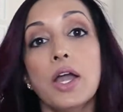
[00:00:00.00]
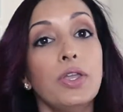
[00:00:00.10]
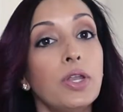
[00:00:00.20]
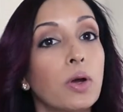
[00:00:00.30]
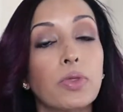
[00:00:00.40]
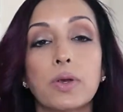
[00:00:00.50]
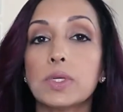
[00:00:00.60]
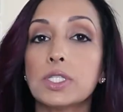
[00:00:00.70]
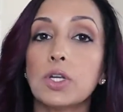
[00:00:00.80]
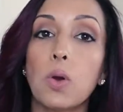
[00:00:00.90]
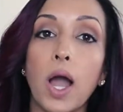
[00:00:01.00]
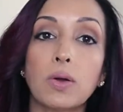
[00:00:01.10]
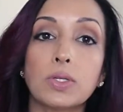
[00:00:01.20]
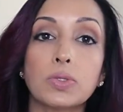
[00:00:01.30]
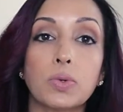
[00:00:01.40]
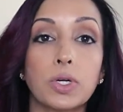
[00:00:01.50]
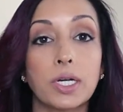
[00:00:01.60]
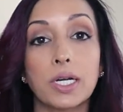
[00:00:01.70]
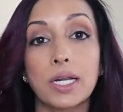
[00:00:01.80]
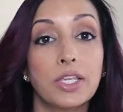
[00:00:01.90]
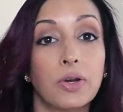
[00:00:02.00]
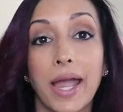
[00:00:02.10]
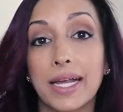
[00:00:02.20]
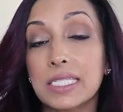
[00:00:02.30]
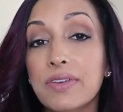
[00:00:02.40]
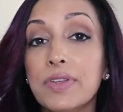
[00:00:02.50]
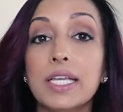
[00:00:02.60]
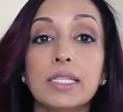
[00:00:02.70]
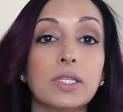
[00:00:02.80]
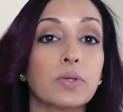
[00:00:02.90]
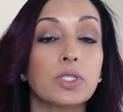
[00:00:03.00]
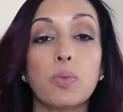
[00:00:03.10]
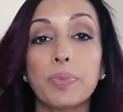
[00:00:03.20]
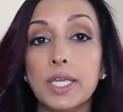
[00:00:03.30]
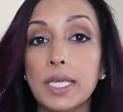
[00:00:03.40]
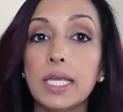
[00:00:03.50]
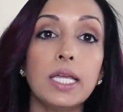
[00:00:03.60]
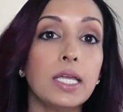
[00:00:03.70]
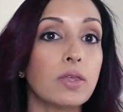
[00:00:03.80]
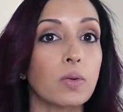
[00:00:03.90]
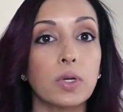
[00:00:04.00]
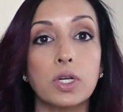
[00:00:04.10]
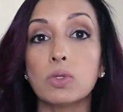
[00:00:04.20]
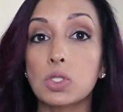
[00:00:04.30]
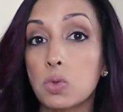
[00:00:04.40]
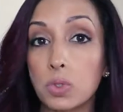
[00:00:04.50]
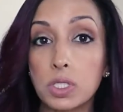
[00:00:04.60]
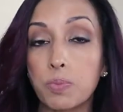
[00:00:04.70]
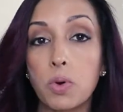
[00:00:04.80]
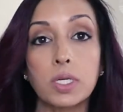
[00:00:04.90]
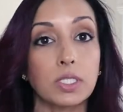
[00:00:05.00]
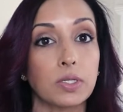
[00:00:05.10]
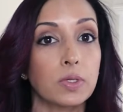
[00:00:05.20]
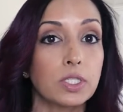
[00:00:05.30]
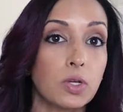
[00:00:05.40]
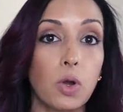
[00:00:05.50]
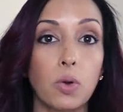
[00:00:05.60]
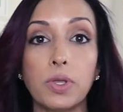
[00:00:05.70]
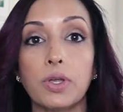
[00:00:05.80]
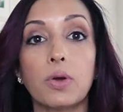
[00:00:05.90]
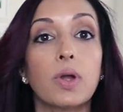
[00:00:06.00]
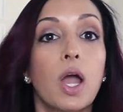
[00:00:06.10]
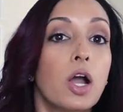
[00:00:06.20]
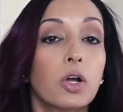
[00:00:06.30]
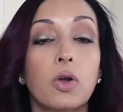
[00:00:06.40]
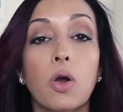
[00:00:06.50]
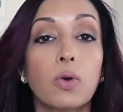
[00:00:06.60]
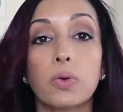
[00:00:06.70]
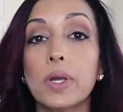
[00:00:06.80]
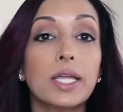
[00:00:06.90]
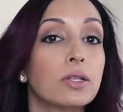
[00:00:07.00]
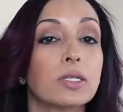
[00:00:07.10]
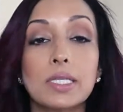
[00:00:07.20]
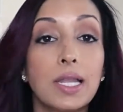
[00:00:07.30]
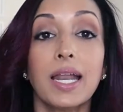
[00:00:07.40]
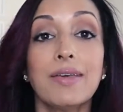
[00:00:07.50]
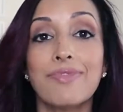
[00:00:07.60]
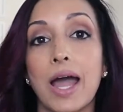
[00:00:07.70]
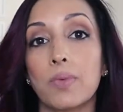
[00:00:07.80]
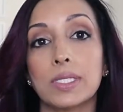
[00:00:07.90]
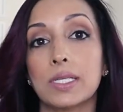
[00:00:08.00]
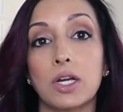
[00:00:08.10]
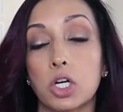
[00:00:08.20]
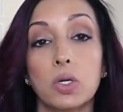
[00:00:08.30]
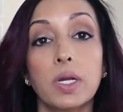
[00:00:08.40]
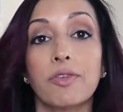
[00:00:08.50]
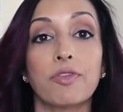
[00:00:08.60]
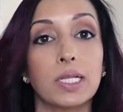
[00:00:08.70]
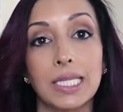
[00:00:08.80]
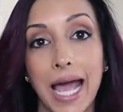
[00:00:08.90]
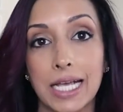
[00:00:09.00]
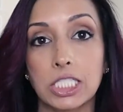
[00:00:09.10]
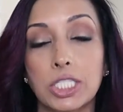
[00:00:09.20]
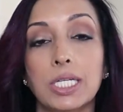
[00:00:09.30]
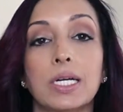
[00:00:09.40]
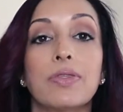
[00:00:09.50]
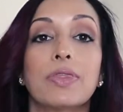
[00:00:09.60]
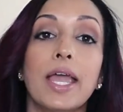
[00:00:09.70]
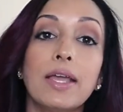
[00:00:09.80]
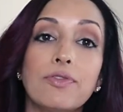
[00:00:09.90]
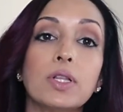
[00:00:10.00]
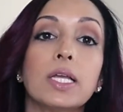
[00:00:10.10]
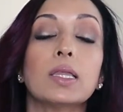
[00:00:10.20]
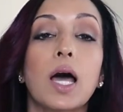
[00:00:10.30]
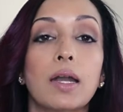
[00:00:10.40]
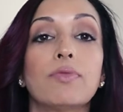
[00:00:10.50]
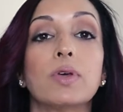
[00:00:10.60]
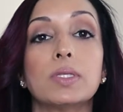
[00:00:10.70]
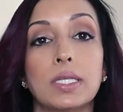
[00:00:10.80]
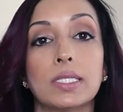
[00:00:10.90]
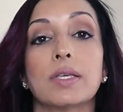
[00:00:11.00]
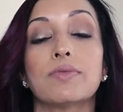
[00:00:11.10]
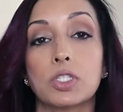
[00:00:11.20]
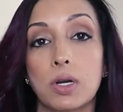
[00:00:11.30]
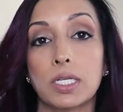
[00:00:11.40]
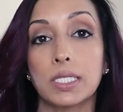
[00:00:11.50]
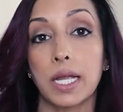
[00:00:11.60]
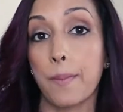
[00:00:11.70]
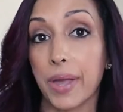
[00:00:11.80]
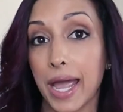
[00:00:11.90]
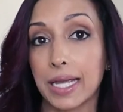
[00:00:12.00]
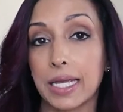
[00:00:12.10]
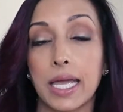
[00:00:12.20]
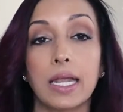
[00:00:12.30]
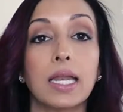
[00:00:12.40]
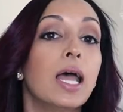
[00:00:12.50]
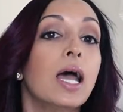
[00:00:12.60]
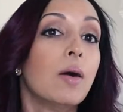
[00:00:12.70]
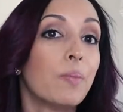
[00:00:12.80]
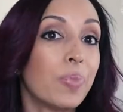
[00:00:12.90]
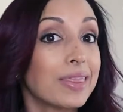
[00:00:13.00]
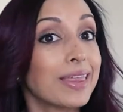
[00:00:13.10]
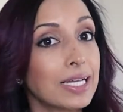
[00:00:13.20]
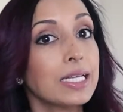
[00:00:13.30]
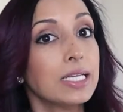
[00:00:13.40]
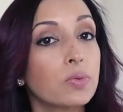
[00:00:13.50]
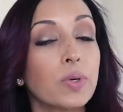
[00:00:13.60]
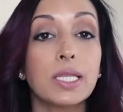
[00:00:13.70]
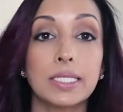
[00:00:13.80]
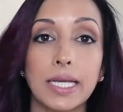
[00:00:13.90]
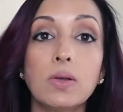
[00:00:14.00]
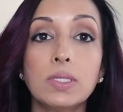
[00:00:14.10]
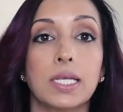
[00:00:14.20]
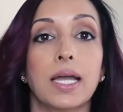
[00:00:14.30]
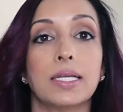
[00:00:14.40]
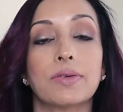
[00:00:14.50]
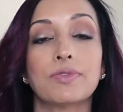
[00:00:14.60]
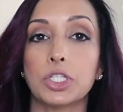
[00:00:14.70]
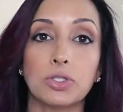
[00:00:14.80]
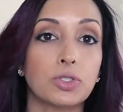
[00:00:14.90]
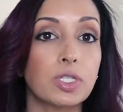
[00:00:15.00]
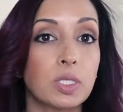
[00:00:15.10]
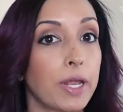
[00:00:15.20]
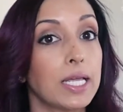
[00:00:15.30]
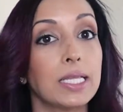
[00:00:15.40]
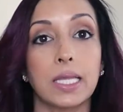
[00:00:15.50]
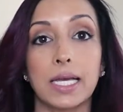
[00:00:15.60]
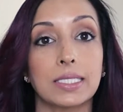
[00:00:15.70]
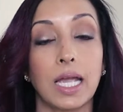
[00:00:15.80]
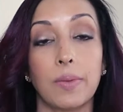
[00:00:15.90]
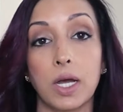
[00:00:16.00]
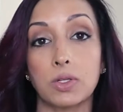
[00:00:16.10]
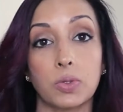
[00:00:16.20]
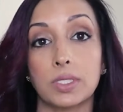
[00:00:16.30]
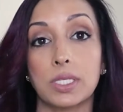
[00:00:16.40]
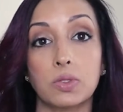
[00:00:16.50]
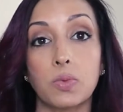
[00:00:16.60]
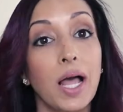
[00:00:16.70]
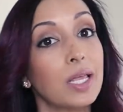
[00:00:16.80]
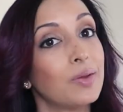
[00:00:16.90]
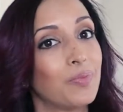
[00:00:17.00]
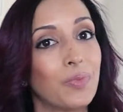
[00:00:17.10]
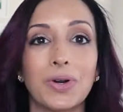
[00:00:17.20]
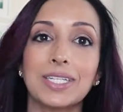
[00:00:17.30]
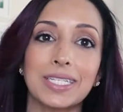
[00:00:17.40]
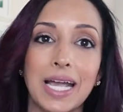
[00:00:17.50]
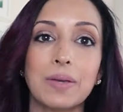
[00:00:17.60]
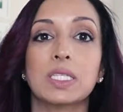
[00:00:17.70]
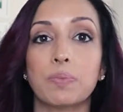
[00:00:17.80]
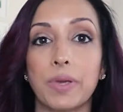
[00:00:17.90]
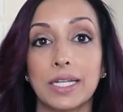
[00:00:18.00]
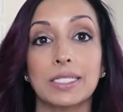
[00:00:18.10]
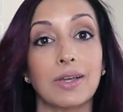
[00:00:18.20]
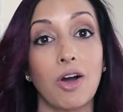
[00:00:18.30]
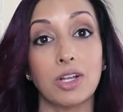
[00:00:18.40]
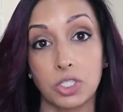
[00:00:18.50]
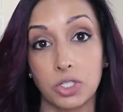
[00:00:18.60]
you know, there was no outdoor, you know, activities. There was no PE. There were no school sports. There was no, you know, co-curriculars. None of that was occurring for the last year. And thankfully, a lot of those things have started to come back again. But that is one of the downsides of children spending less time outdoors as well and more time spent on